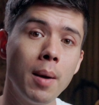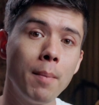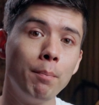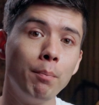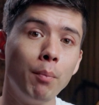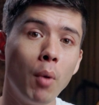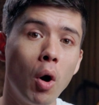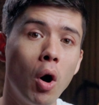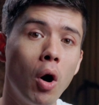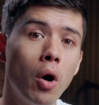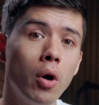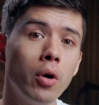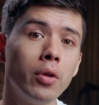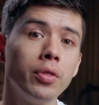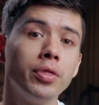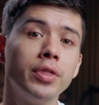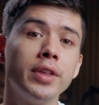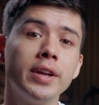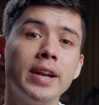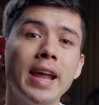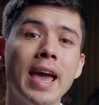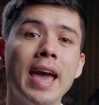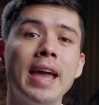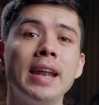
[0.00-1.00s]
more
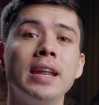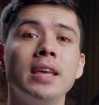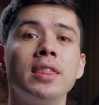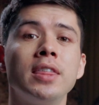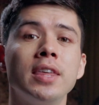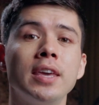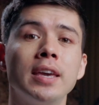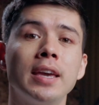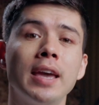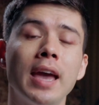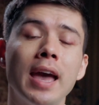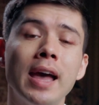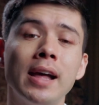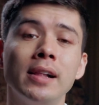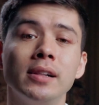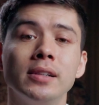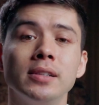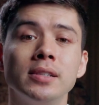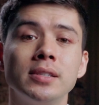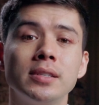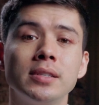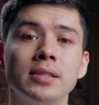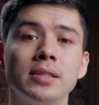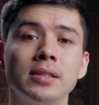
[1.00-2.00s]
than anything
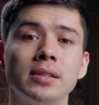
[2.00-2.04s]
else.